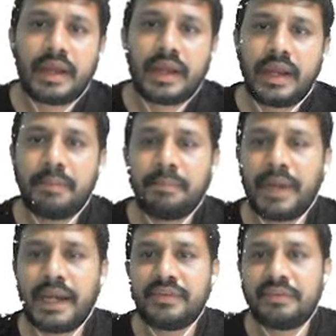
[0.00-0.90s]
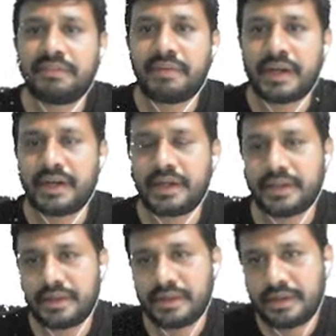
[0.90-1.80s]
and minus infinite
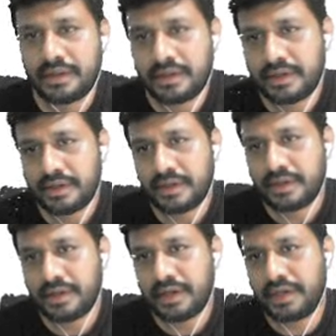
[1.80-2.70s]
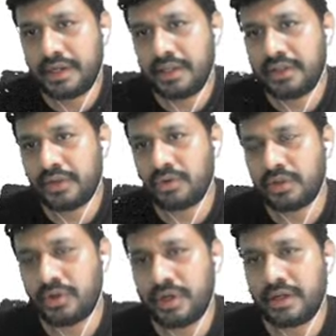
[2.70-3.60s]
at t is equal
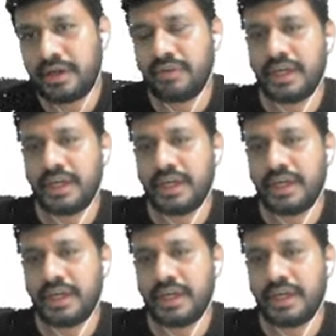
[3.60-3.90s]
to 0. It will